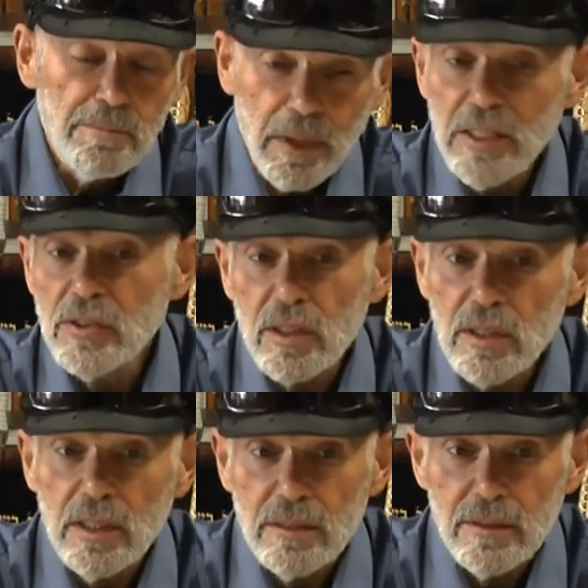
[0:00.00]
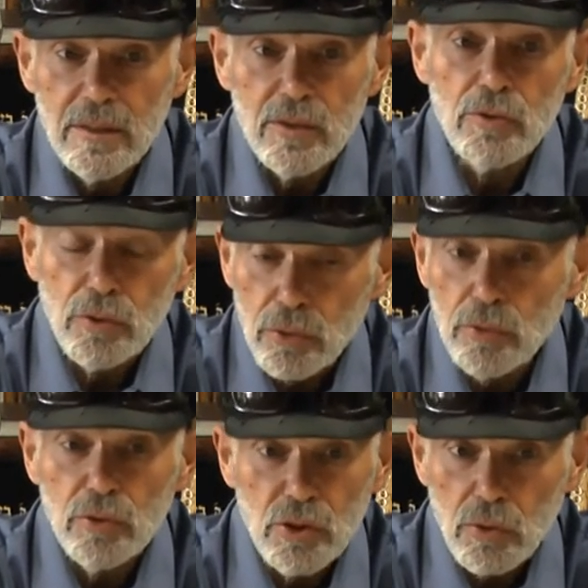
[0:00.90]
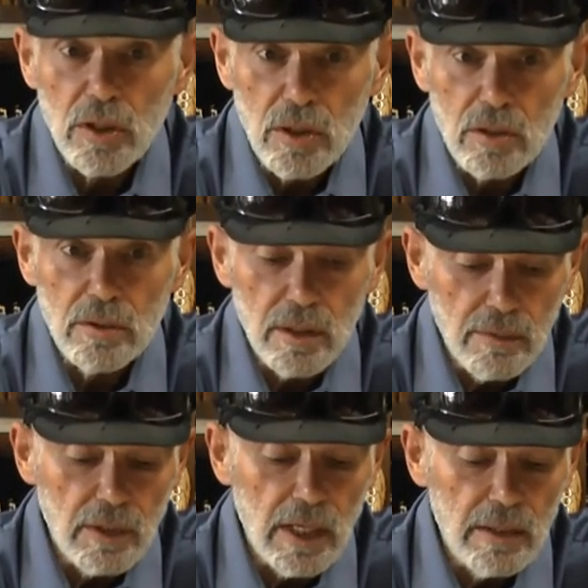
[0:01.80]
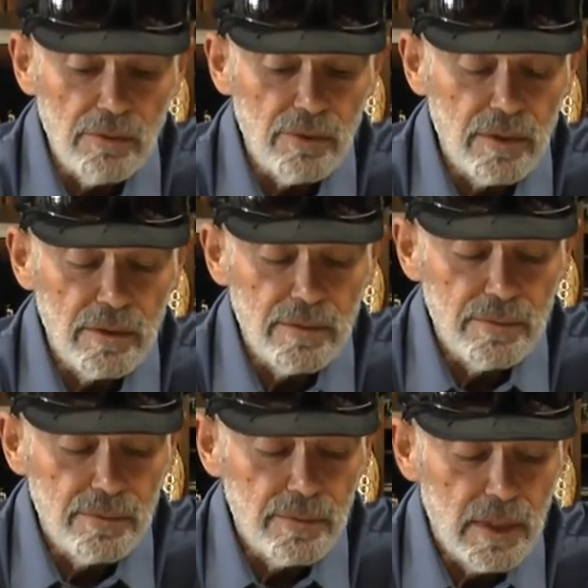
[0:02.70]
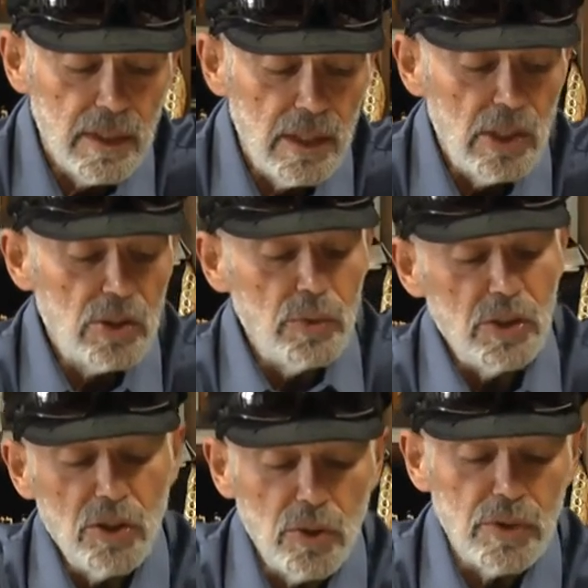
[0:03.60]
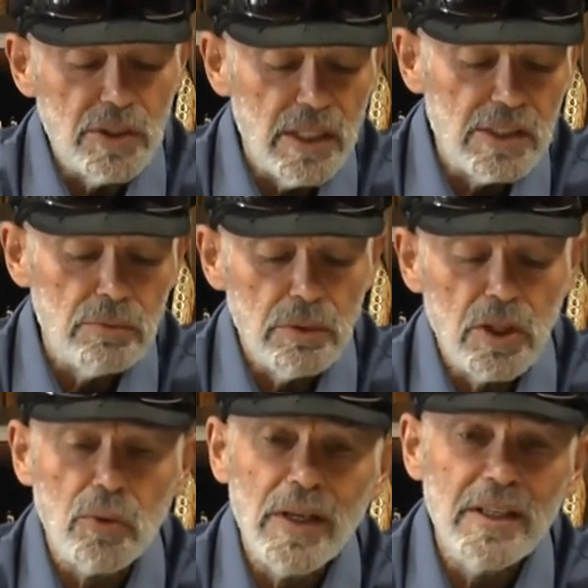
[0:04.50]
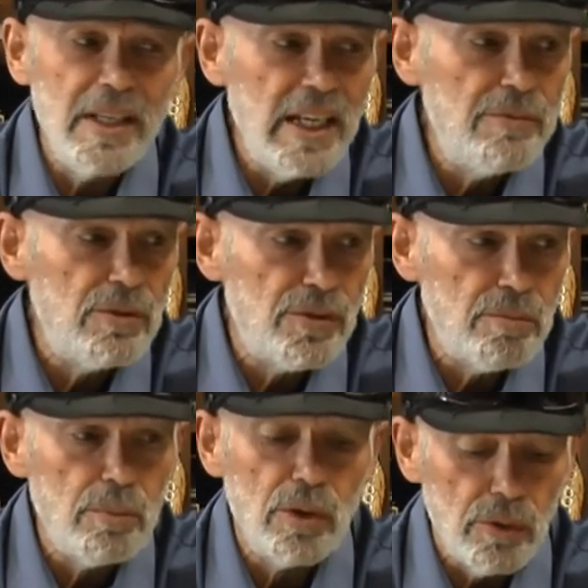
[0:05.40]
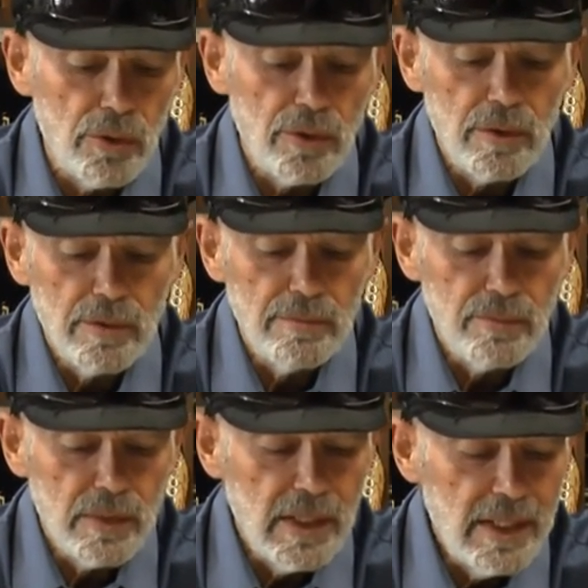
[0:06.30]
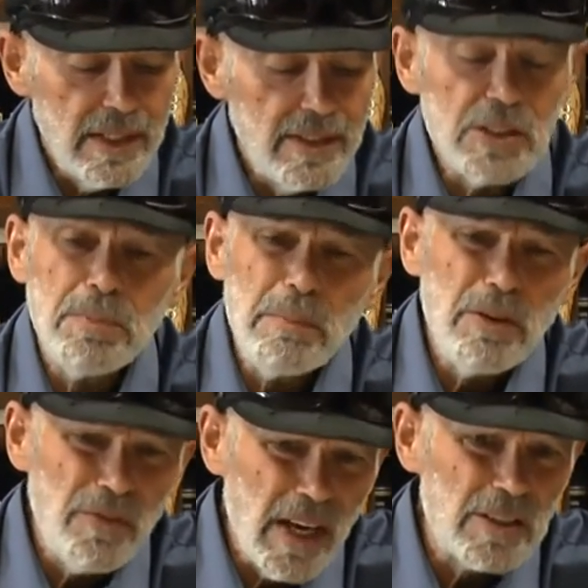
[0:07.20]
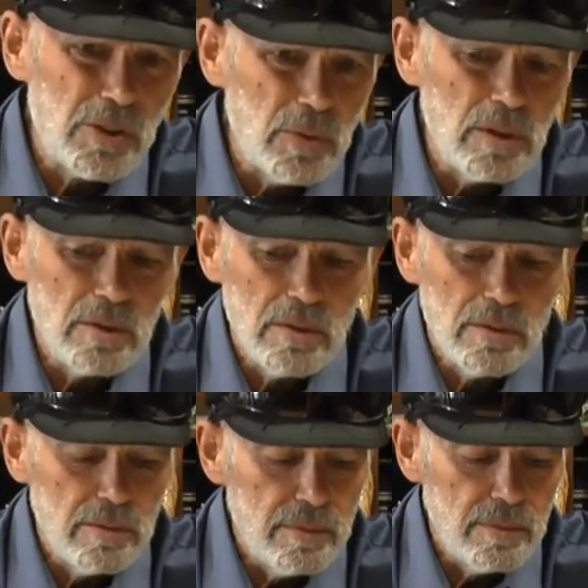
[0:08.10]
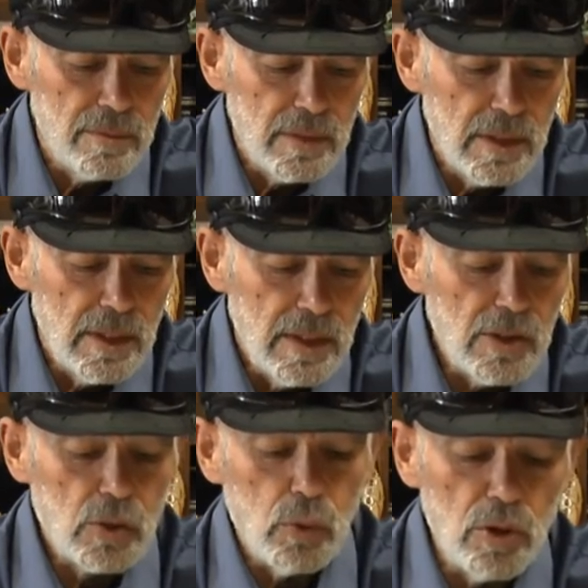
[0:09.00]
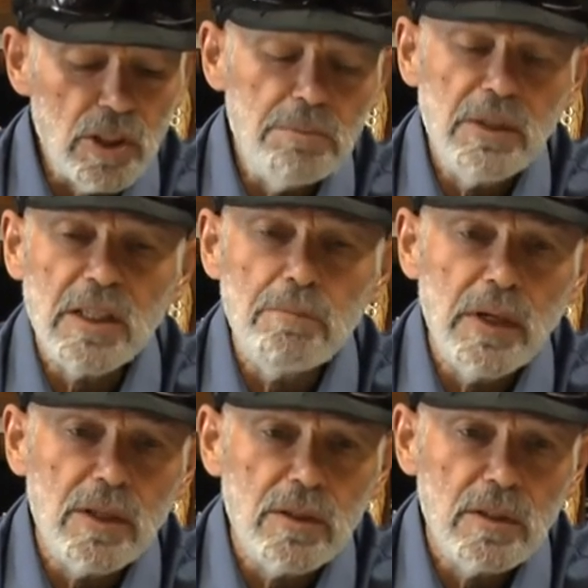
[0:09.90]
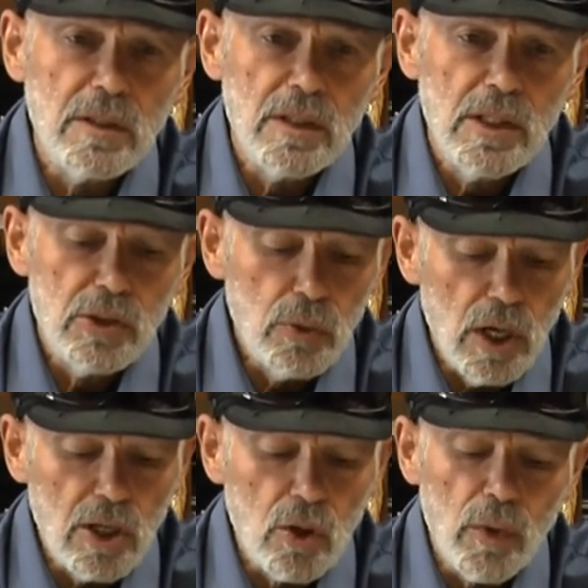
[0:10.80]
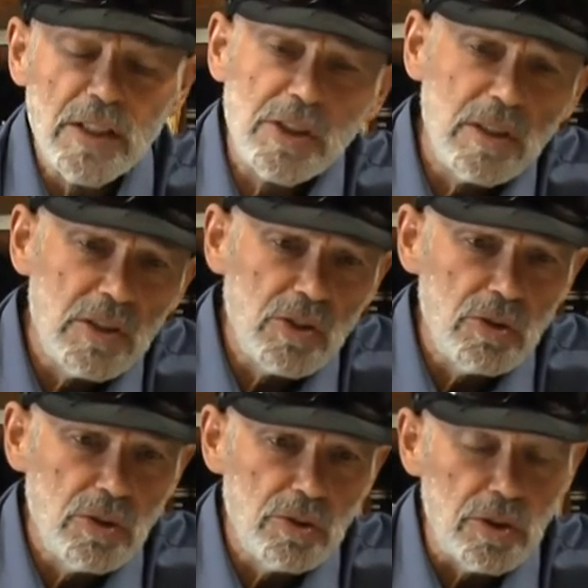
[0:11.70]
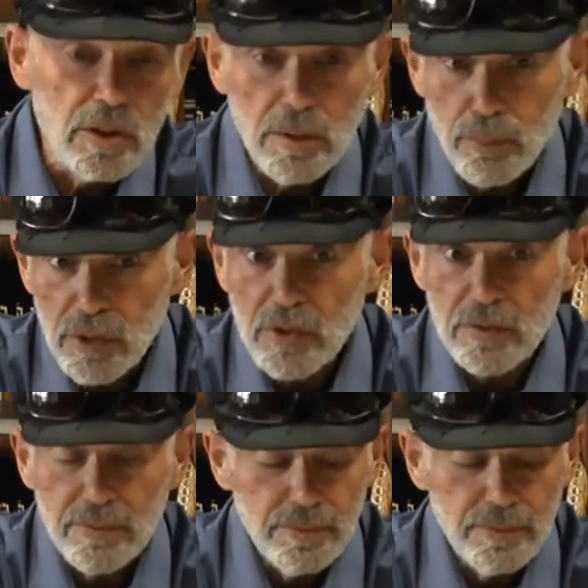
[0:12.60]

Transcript: Basically, the true struggle in life. So when the Torah says we were created evil from birth, this may be factual. This world can be compared to a correctional institution, a prison.